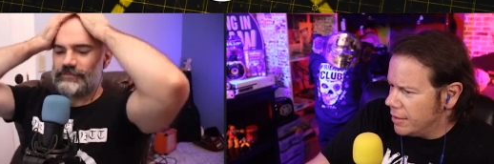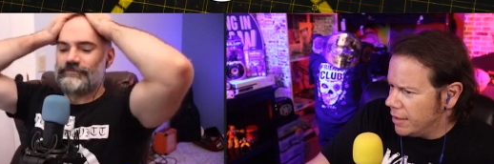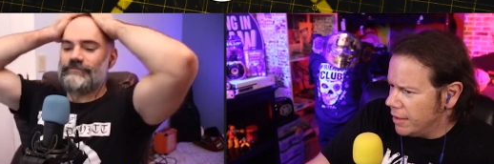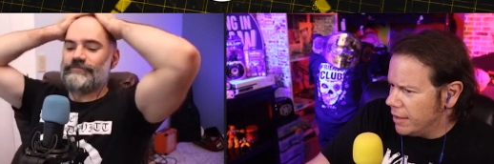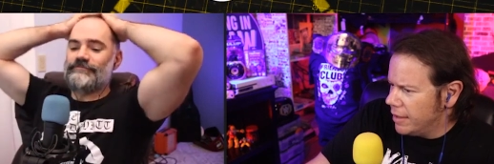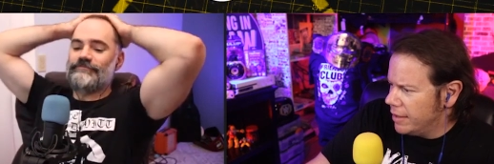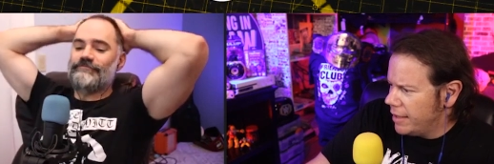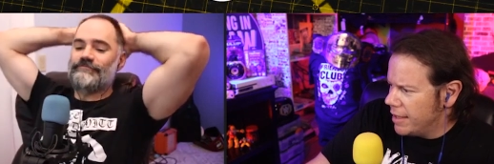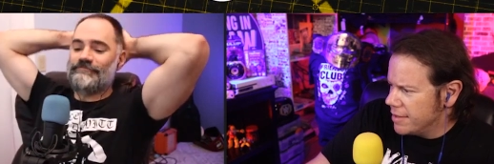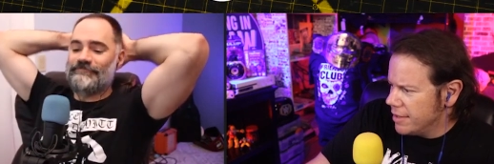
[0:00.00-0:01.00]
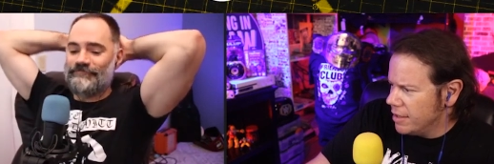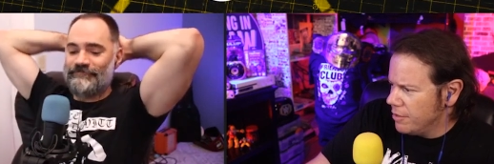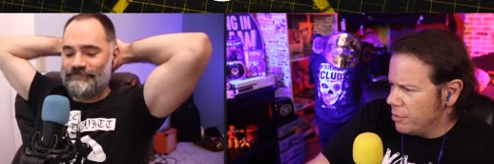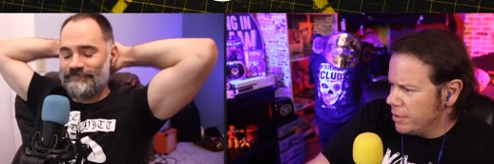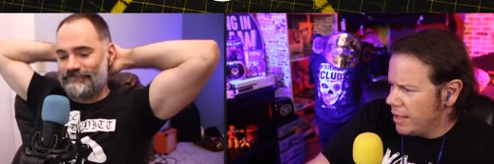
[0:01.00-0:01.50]
Speaker 1: uh, he has an
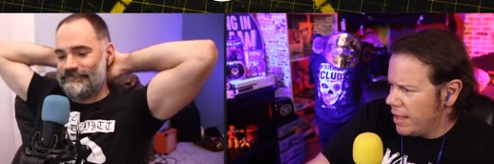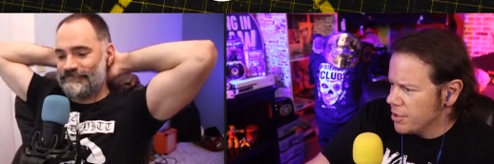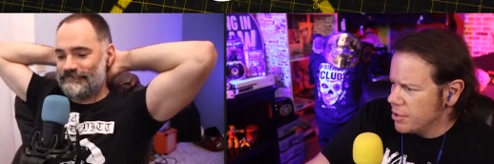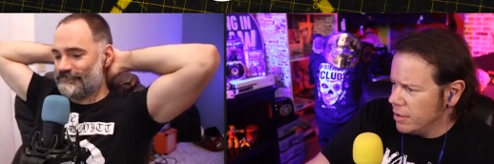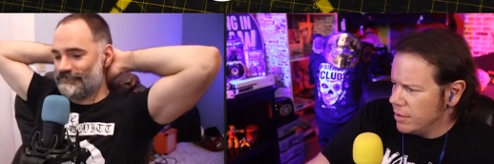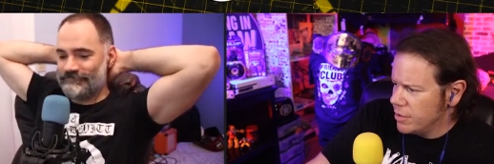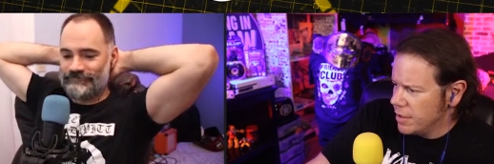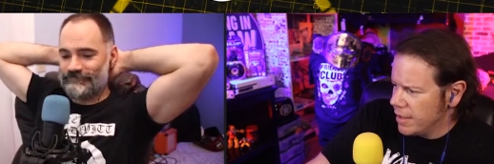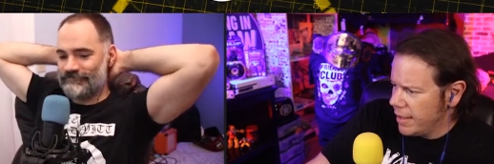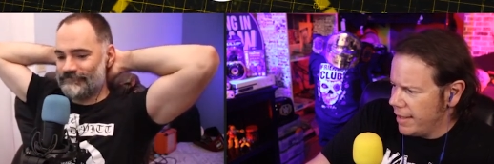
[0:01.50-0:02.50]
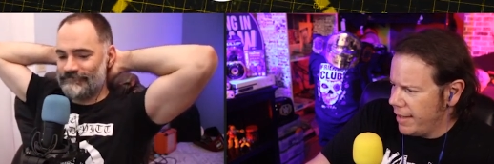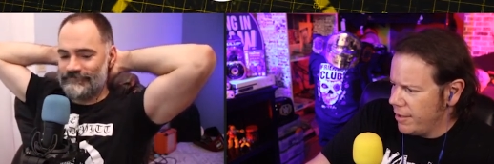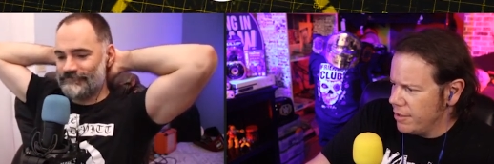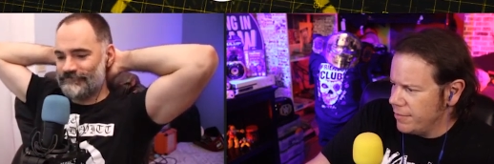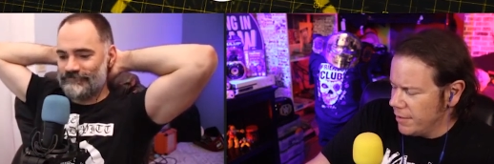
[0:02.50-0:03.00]
interview with Dasha. She's like, "Hey, how
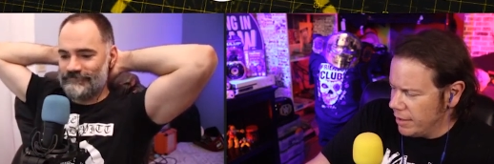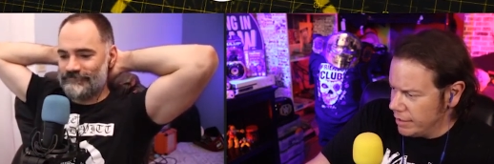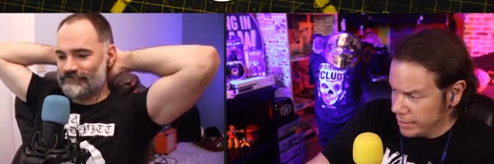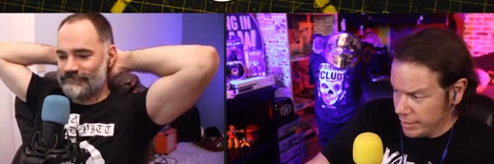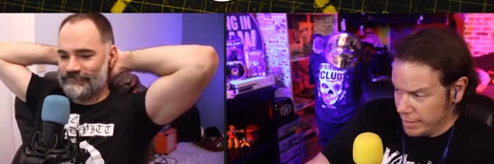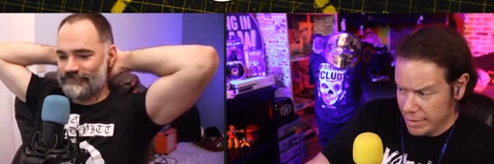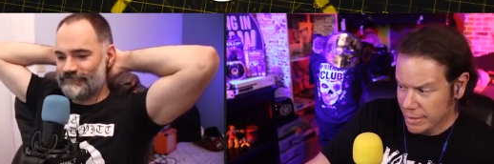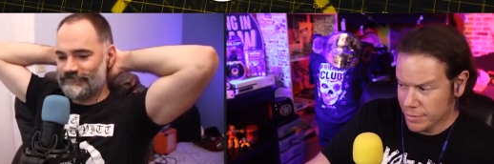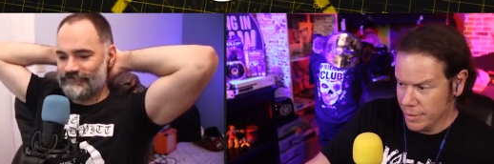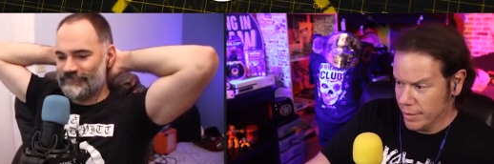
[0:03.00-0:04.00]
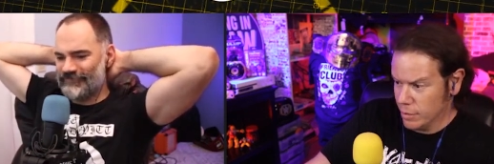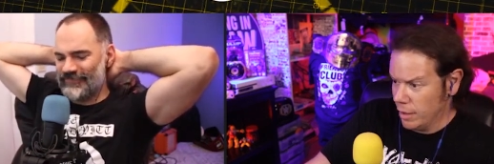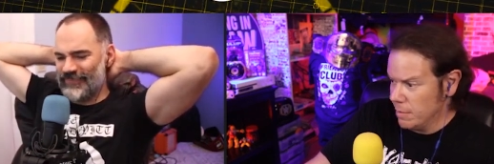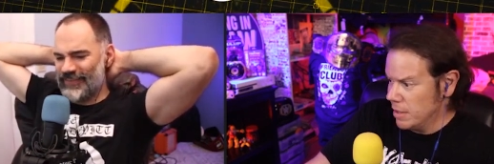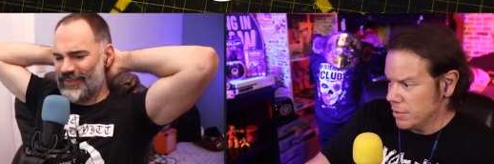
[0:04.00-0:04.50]
are you feeling?" And then he talks for like
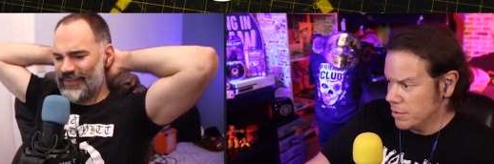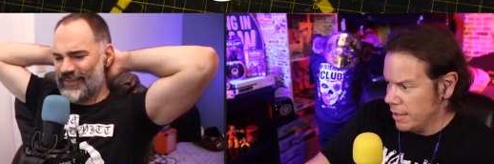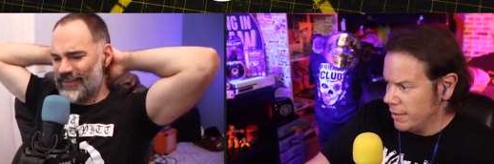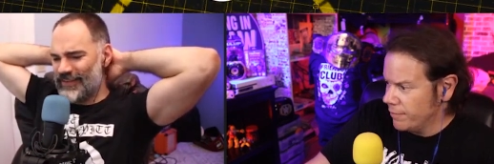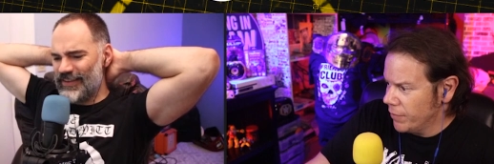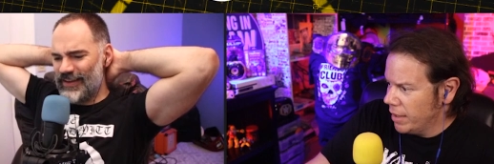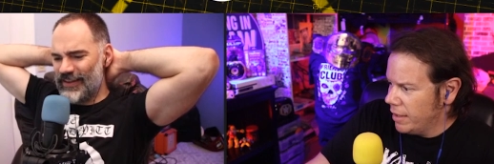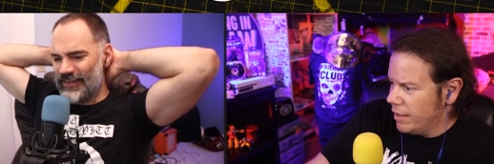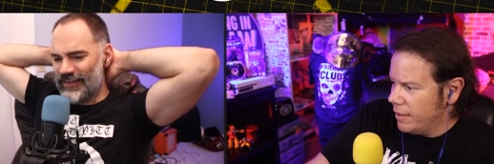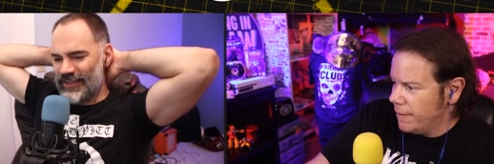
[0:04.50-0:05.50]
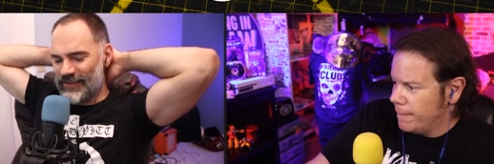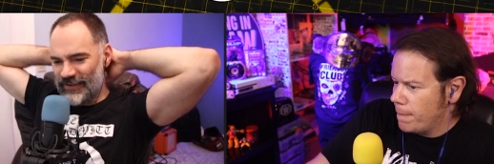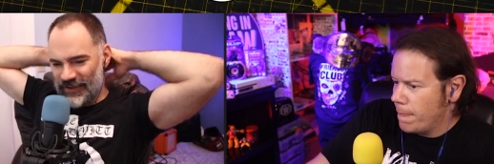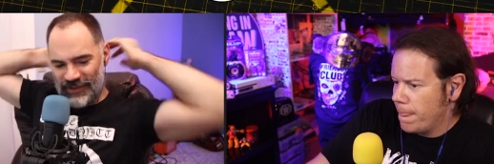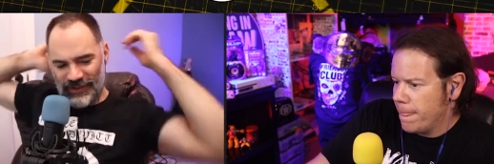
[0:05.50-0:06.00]
20 minutes straight.
Speaker 2: Yeah, like he's
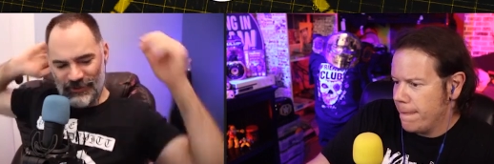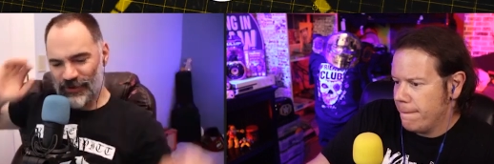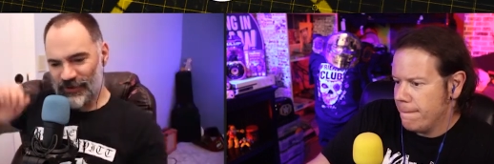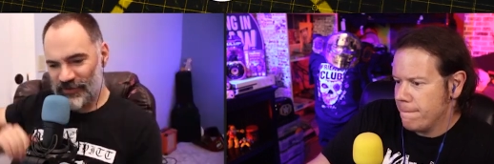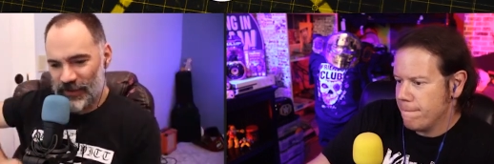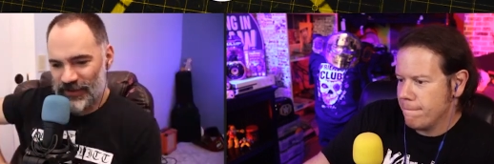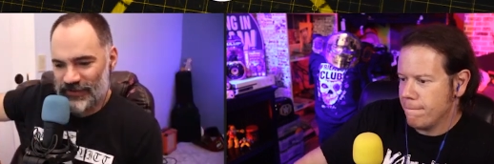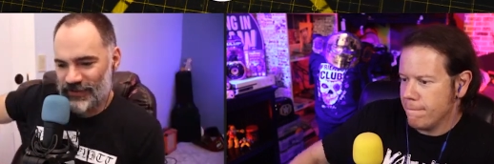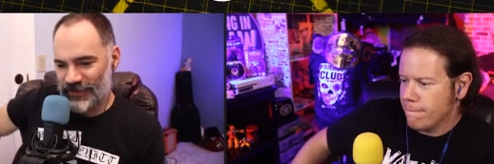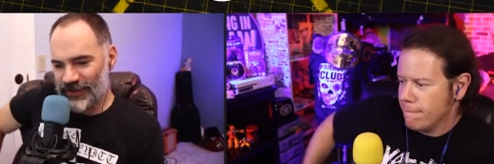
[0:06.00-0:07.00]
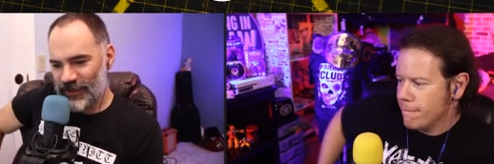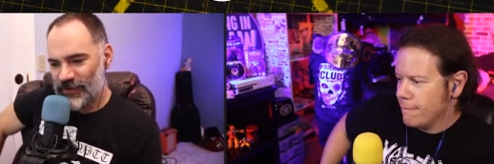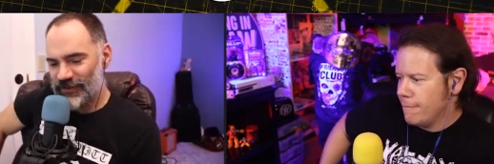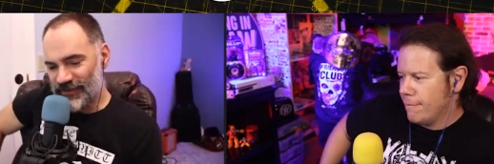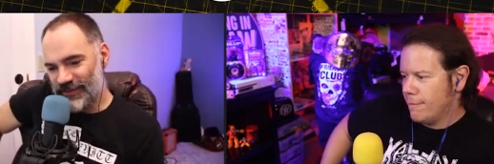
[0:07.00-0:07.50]
talking in riddles basically. Like,
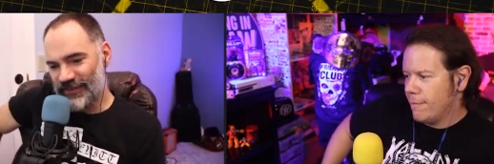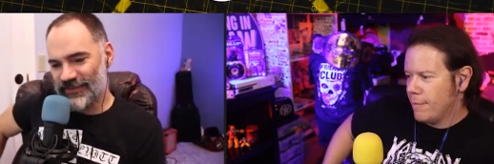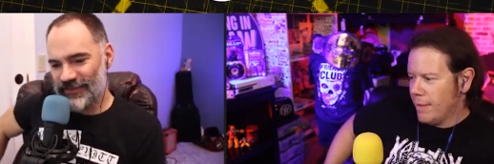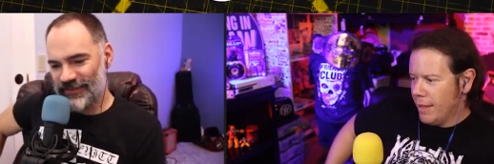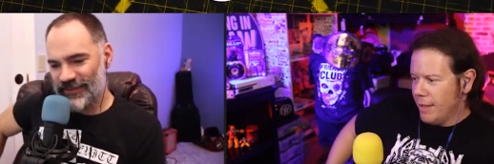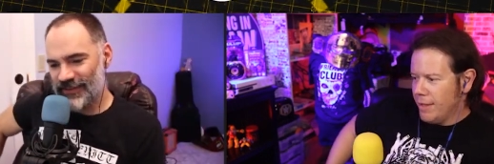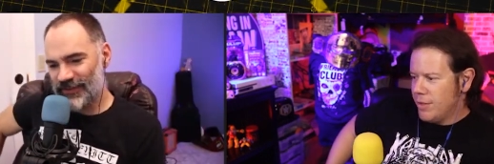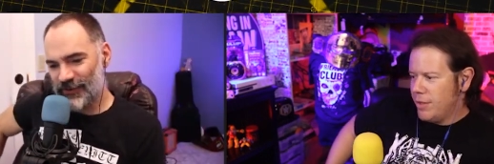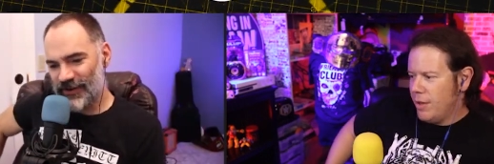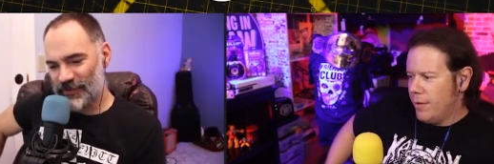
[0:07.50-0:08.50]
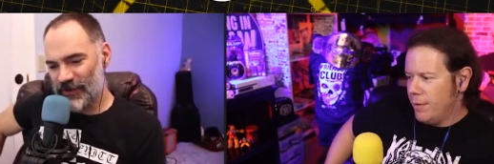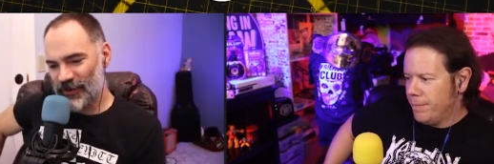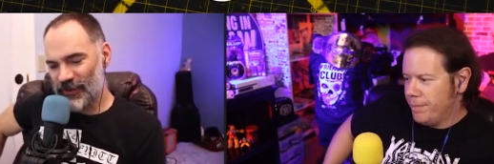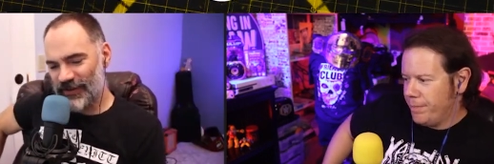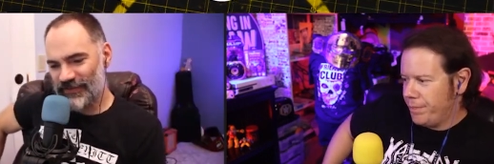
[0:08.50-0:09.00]
what is all this? It's so, a
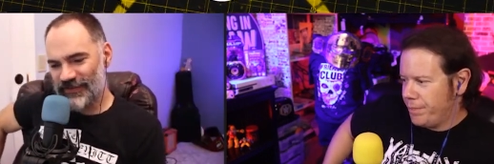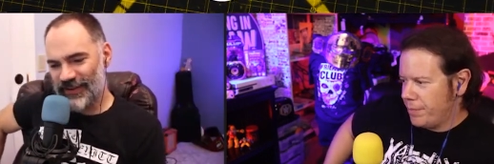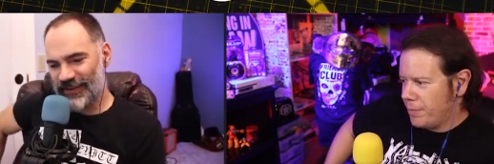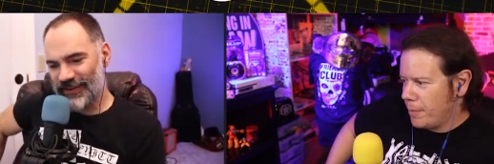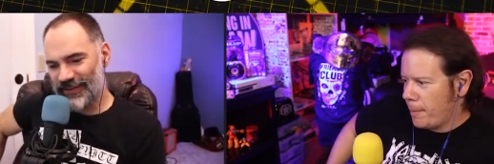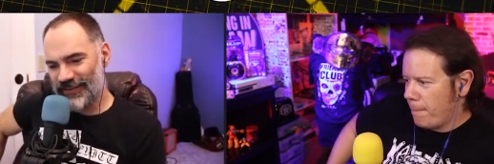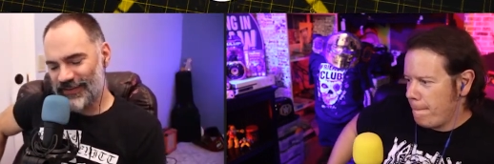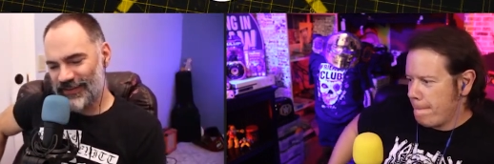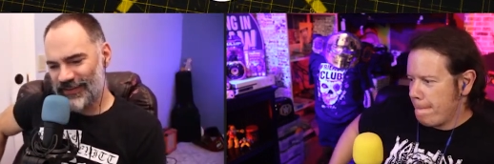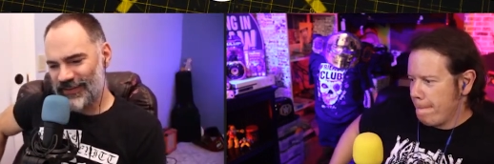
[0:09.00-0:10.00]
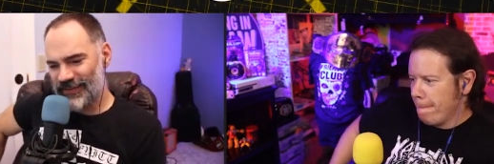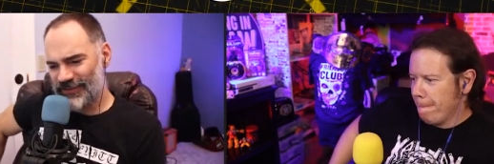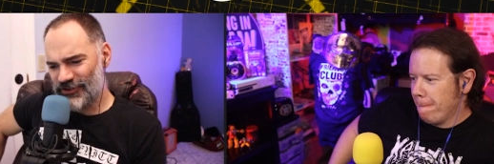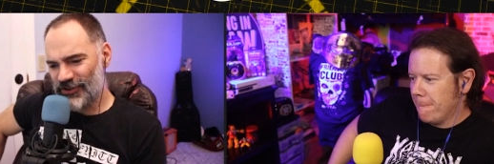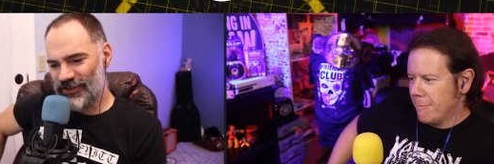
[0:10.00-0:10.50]
roundabout way of saying,
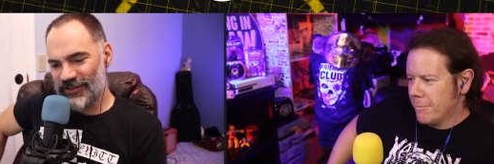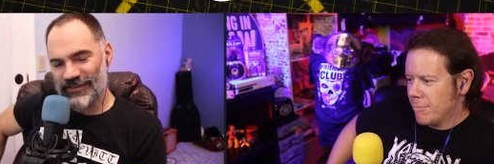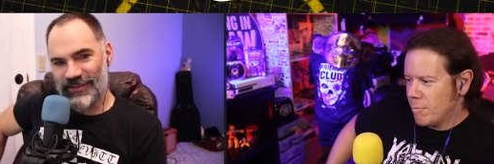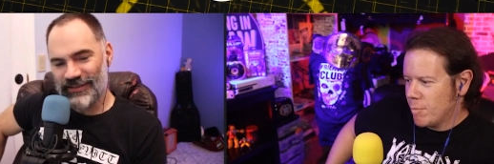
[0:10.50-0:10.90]
"Sure, I'll t-,